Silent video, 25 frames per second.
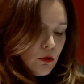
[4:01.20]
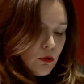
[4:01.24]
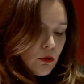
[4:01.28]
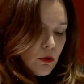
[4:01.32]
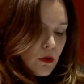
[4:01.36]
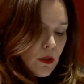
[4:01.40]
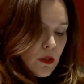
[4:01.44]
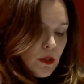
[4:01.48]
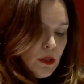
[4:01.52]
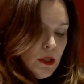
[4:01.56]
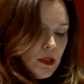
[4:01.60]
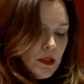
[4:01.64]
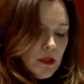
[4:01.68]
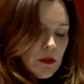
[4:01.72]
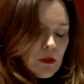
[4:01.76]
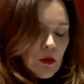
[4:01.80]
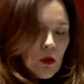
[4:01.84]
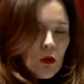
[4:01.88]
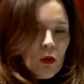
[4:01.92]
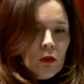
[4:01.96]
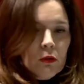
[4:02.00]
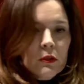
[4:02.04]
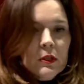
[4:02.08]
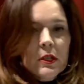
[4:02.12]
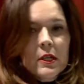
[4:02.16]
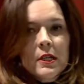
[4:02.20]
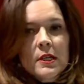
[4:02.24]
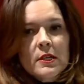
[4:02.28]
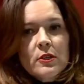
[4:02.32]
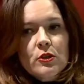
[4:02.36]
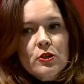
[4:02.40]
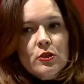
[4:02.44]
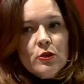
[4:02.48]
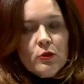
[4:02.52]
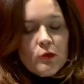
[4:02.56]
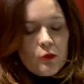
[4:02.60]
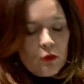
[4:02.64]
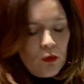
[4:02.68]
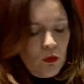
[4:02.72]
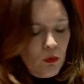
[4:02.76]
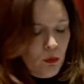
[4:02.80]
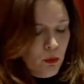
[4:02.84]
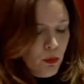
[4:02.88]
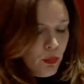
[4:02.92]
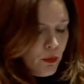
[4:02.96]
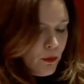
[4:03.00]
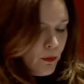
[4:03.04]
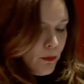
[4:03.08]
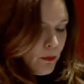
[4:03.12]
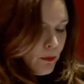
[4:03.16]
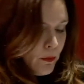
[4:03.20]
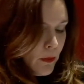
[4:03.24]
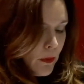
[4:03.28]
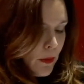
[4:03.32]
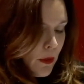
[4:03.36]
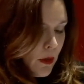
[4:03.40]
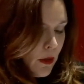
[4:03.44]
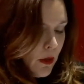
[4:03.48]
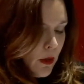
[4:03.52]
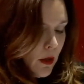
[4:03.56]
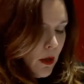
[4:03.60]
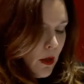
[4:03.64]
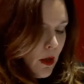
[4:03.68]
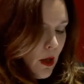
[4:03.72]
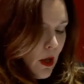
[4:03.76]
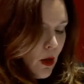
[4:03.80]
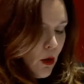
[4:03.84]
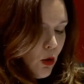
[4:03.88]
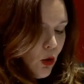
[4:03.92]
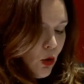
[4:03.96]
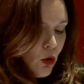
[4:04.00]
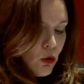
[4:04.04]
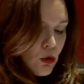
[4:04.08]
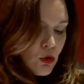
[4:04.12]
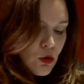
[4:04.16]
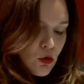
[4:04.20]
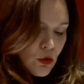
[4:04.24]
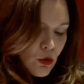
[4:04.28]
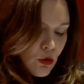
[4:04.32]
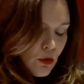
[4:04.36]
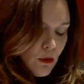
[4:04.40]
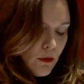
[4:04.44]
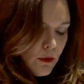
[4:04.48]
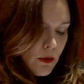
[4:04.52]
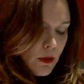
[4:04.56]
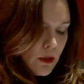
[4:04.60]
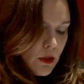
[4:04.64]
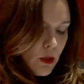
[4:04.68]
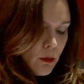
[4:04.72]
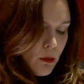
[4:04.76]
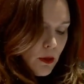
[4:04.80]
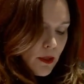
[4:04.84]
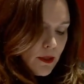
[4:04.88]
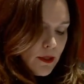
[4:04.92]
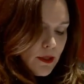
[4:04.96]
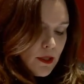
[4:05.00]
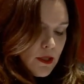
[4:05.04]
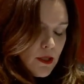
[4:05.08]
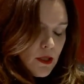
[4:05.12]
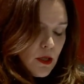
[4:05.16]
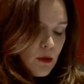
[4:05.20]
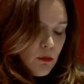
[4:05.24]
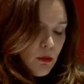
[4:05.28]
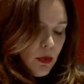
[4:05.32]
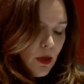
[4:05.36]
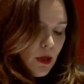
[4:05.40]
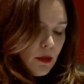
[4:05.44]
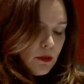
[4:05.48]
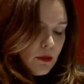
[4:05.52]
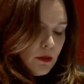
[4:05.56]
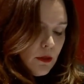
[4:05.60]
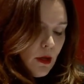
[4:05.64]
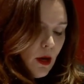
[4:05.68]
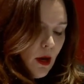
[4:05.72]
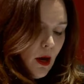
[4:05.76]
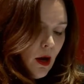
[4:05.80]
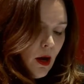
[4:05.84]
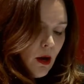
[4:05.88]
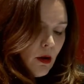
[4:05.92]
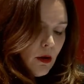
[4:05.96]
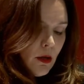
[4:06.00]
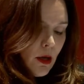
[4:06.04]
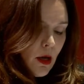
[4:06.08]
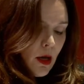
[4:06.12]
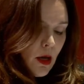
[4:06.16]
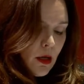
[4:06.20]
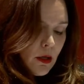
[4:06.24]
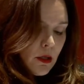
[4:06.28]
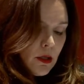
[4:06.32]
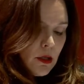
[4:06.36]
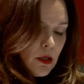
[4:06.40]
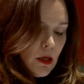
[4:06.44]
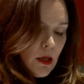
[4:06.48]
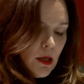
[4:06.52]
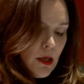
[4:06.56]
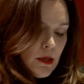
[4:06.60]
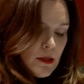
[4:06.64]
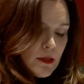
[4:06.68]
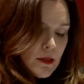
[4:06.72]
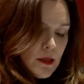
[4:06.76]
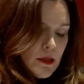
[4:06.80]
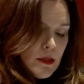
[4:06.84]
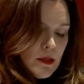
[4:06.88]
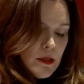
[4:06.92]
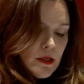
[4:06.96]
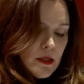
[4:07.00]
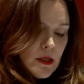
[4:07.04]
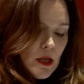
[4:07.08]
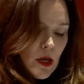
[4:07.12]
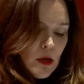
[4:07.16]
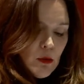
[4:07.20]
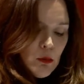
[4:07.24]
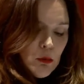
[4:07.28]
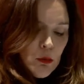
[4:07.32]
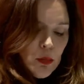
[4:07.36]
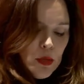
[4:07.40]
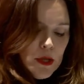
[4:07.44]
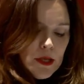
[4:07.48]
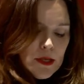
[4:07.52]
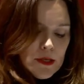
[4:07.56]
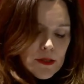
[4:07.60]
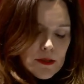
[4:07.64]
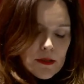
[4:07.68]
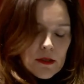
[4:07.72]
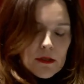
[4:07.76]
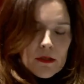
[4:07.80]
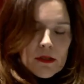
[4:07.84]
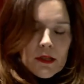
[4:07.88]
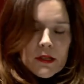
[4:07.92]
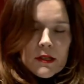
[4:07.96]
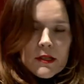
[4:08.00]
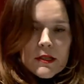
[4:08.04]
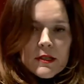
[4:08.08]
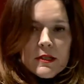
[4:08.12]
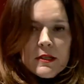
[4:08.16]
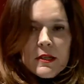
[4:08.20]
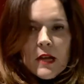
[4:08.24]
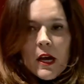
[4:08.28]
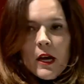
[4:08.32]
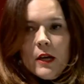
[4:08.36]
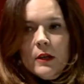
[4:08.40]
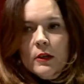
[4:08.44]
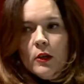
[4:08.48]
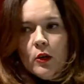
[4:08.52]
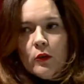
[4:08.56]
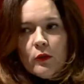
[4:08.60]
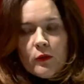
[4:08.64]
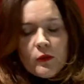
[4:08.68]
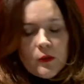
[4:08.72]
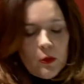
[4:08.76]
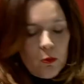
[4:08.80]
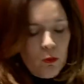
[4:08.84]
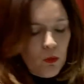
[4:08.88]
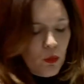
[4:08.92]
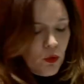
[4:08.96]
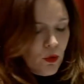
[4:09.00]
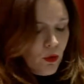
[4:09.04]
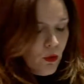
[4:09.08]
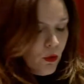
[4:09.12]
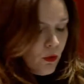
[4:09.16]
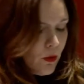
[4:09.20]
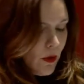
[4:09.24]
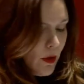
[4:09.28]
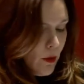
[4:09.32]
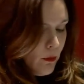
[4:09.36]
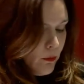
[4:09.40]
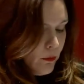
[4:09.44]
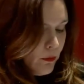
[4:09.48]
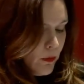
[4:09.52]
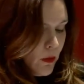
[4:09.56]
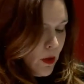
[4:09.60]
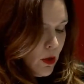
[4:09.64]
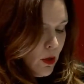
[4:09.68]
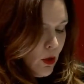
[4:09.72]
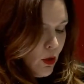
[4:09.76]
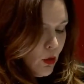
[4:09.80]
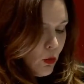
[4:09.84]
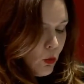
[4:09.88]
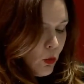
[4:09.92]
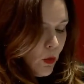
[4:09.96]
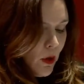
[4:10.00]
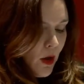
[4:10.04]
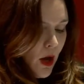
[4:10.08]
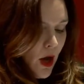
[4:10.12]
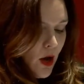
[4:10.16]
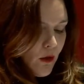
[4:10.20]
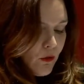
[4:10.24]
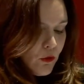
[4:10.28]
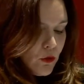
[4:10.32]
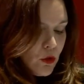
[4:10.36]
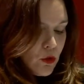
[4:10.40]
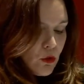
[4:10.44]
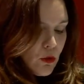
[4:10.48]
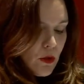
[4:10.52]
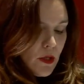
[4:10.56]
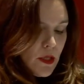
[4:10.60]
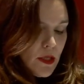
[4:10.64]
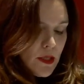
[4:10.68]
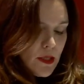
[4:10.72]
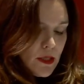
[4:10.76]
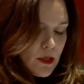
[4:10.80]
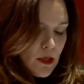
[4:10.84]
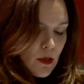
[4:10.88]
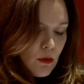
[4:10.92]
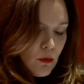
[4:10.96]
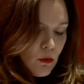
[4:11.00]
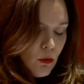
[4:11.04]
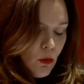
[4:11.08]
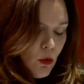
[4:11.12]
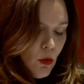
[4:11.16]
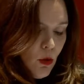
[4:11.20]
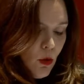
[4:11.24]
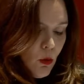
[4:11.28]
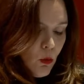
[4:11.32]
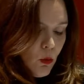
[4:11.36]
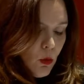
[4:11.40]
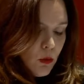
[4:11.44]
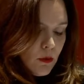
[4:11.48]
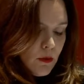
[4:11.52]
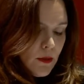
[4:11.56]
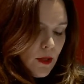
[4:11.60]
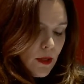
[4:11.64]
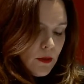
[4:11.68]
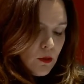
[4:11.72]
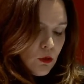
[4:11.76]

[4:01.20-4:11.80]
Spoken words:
to the need of each group. Also, the participants are an essential piece in the design of the program. We have to listen what